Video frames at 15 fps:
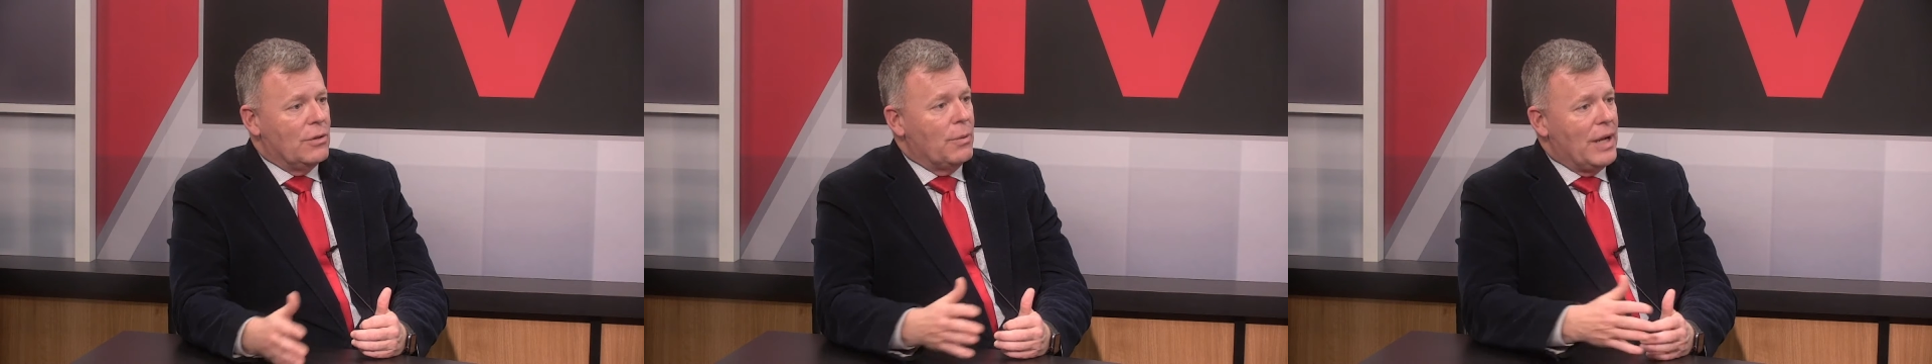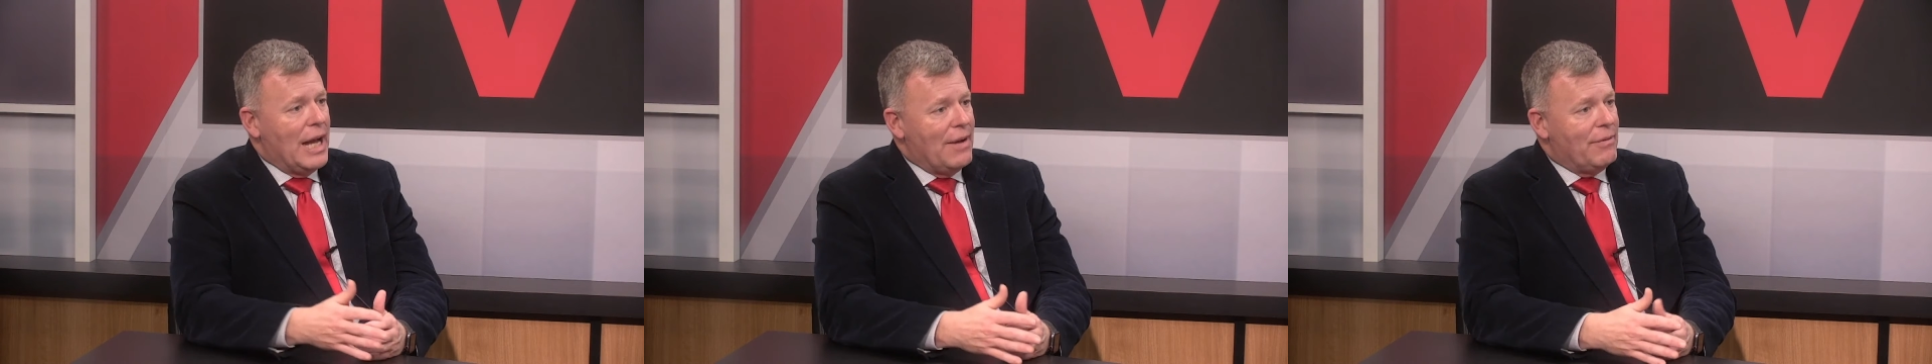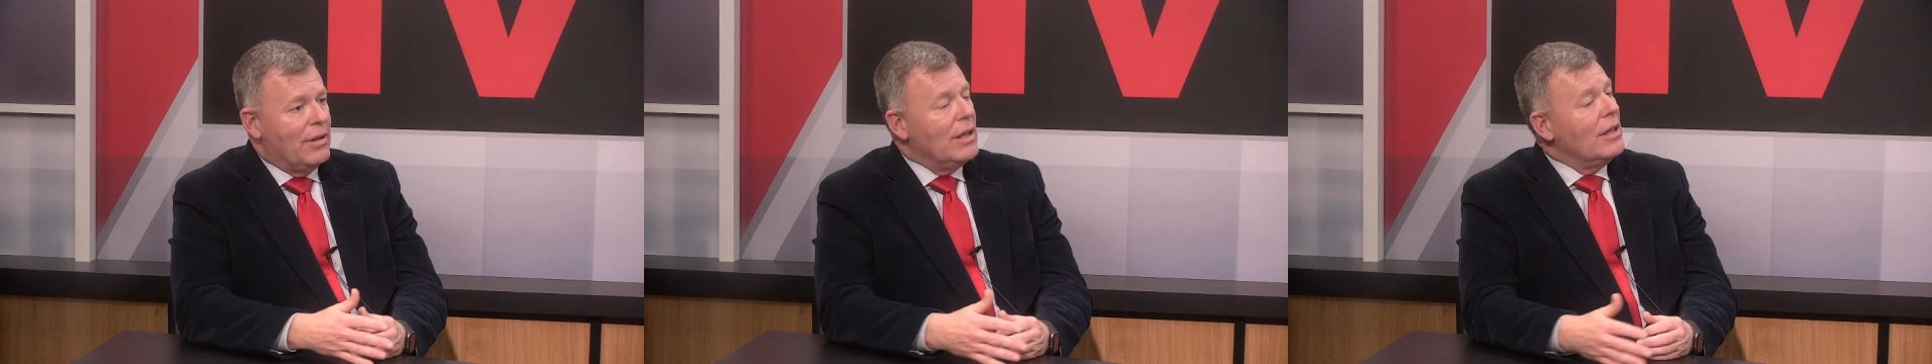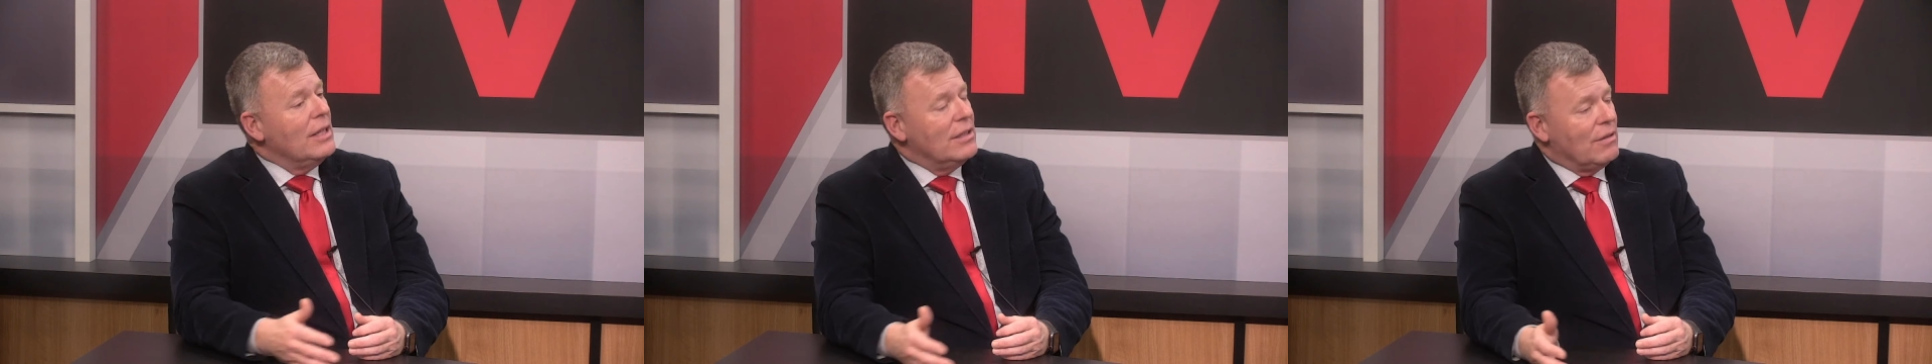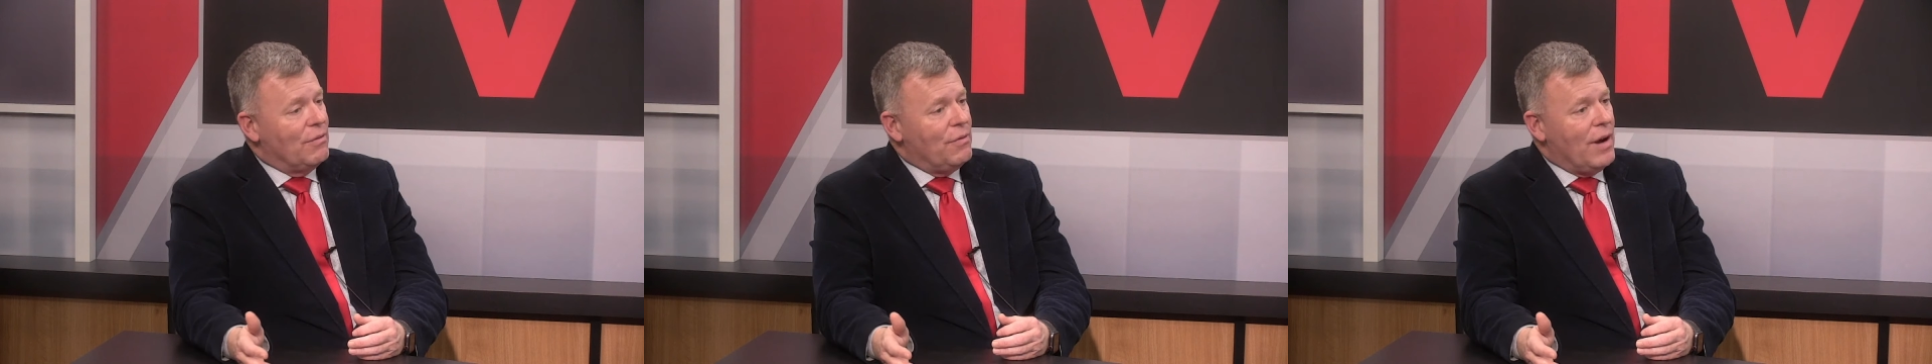So we have at
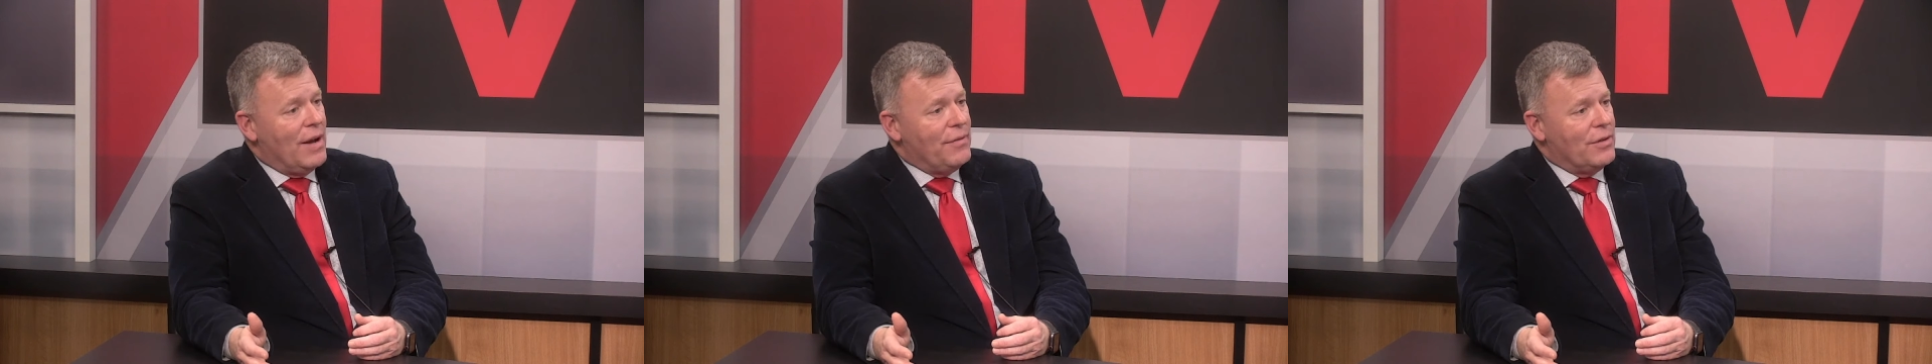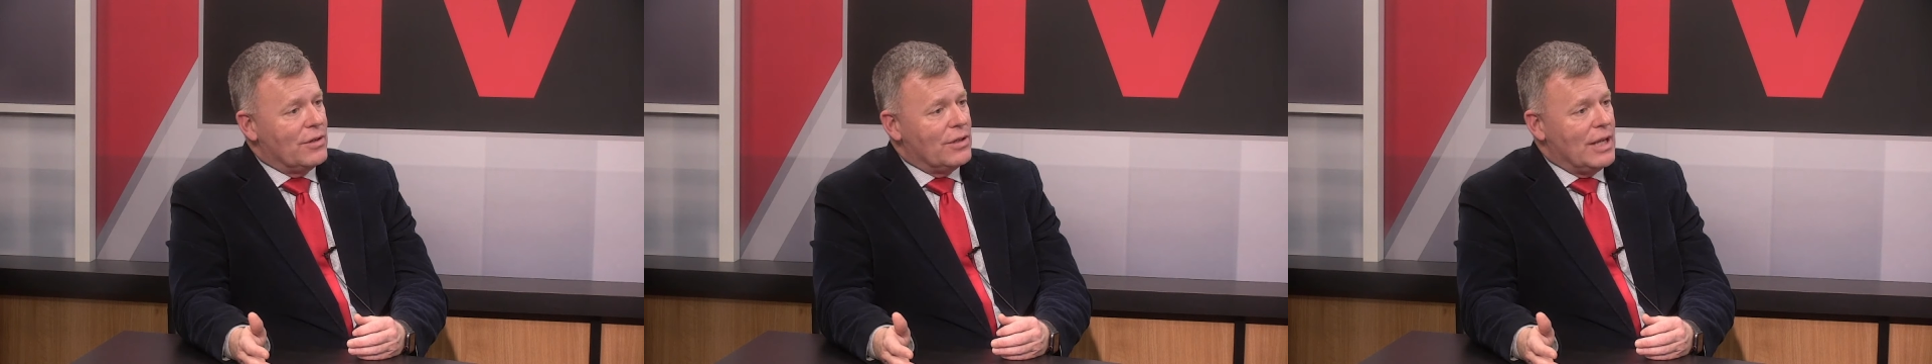least a five-year